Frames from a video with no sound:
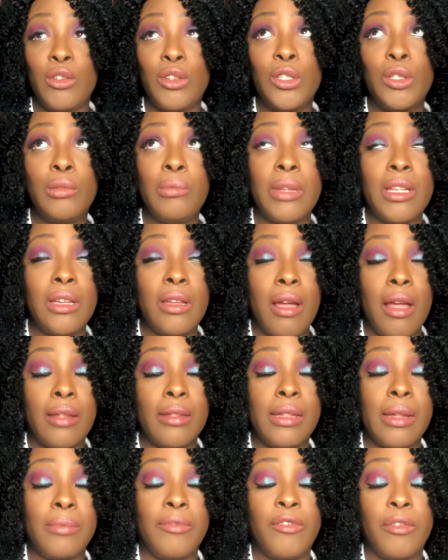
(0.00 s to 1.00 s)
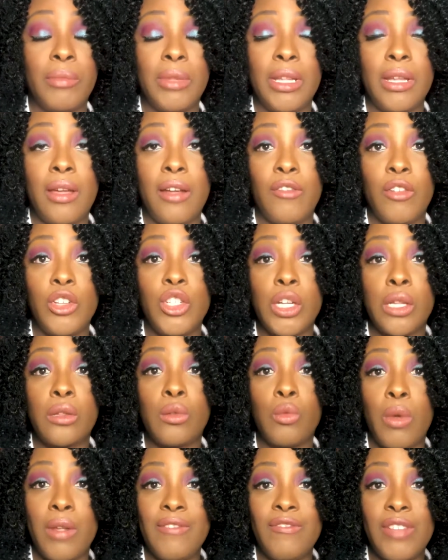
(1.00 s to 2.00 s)
are too many concepts for me to cover in just
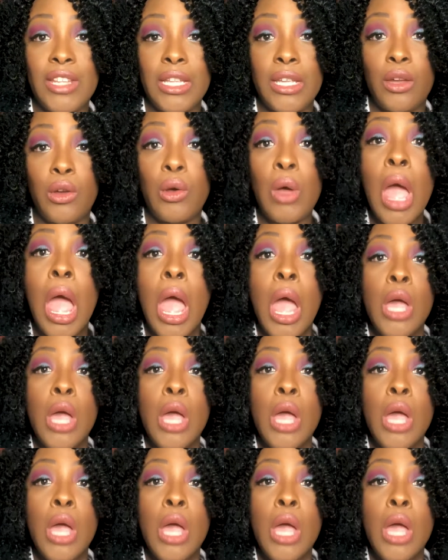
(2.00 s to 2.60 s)
one video.